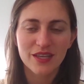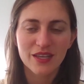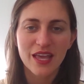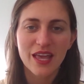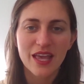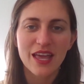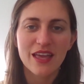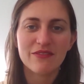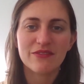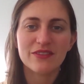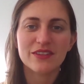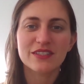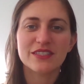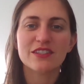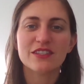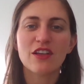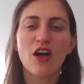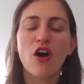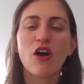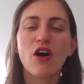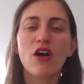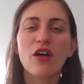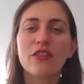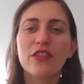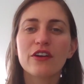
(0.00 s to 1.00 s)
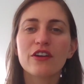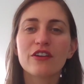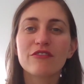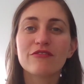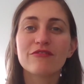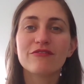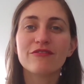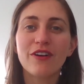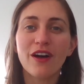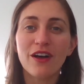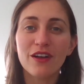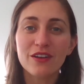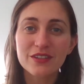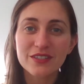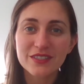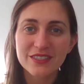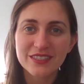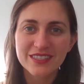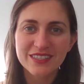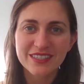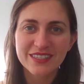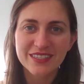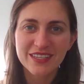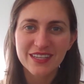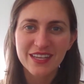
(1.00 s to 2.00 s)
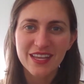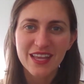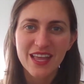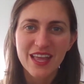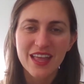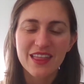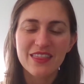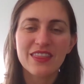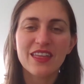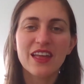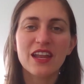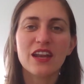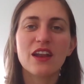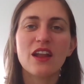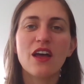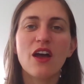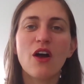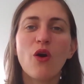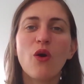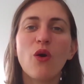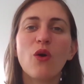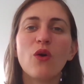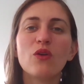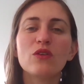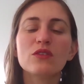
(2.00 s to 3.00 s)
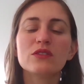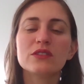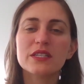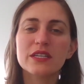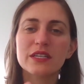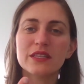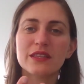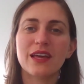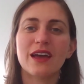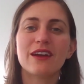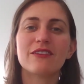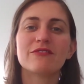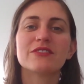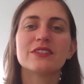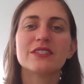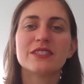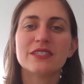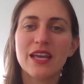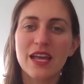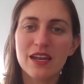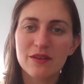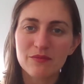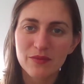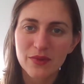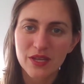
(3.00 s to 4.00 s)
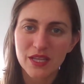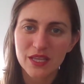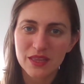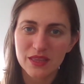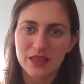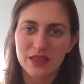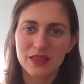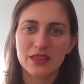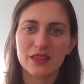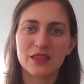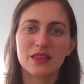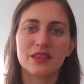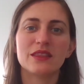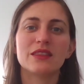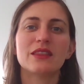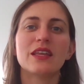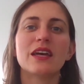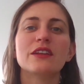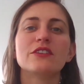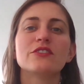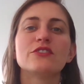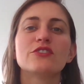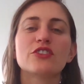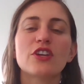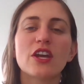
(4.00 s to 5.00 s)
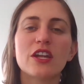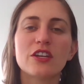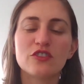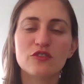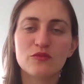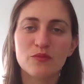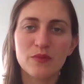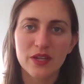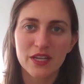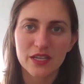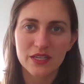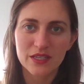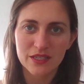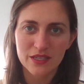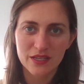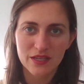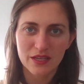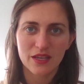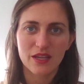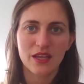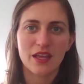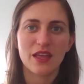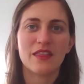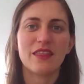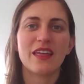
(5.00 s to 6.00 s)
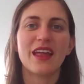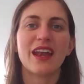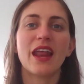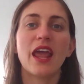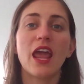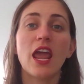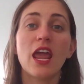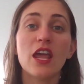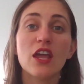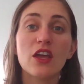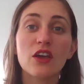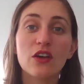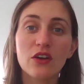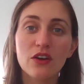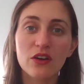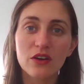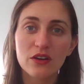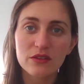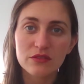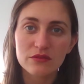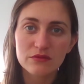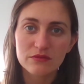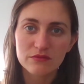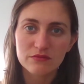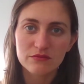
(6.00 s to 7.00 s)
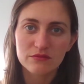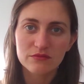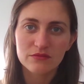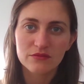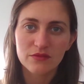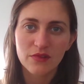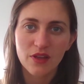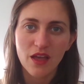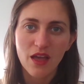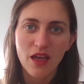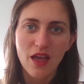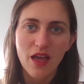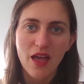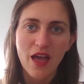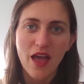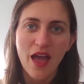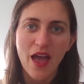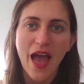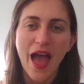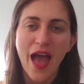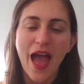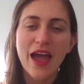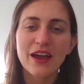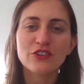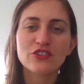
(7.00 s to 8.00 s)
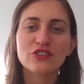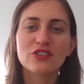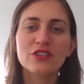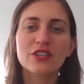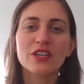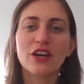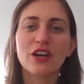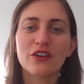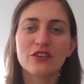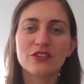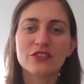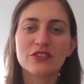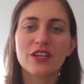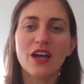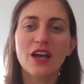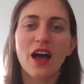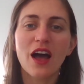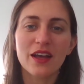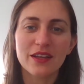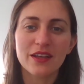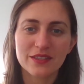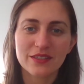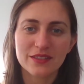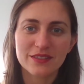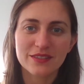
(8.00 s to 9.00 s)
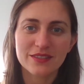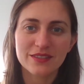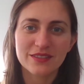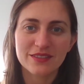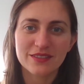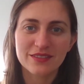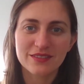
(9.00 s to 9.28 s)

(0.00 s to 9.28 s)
if it's all their fault, then holding that resentment, that judgment, that anger actually hurts us.